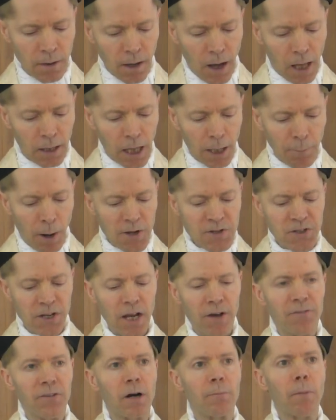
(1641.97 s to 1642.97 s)
And they must
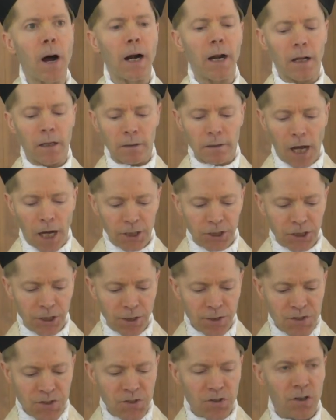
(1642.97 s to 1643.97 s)
give their money
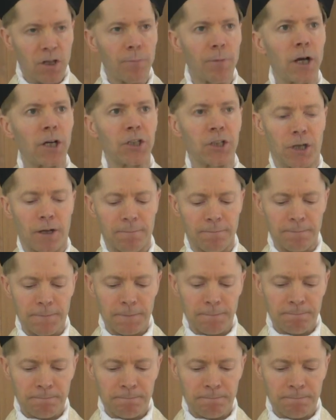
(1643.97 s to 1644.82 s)
collections to the bishop,